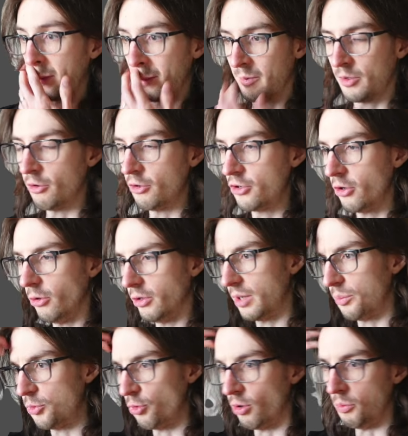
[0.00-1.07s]
So it should only
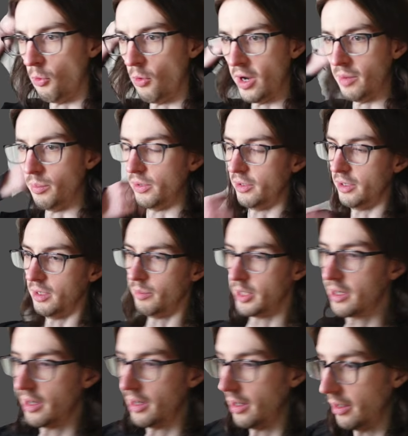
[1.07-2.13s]
absorb one ability
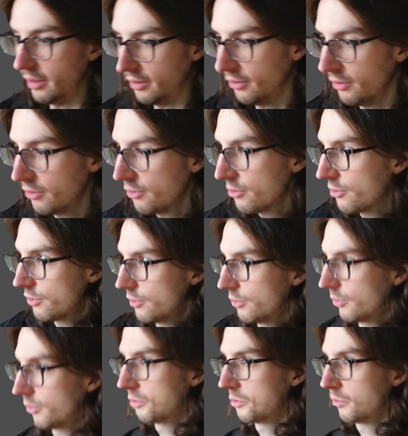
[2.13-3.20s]
because
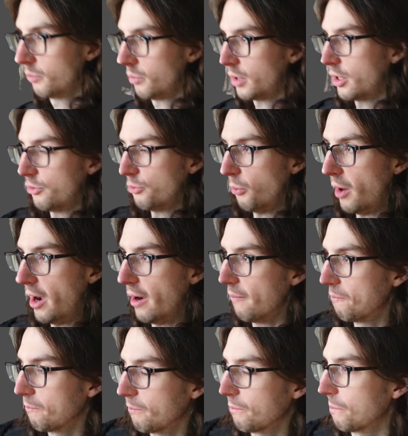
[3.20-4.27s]
why?
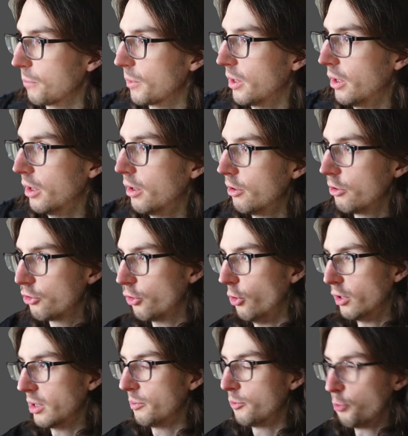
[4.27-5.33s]
Should
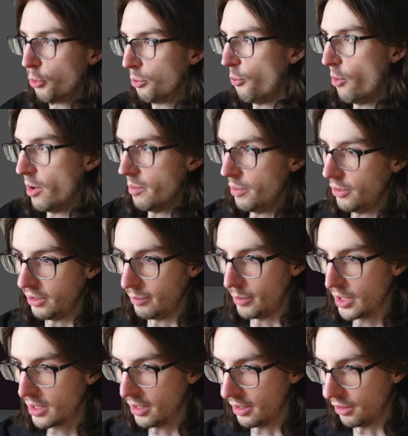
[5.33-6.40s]
only absorb one ability
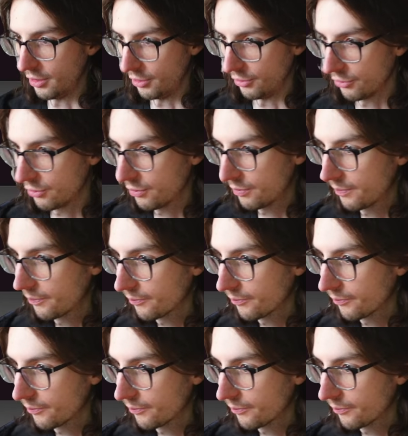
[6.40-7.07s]
because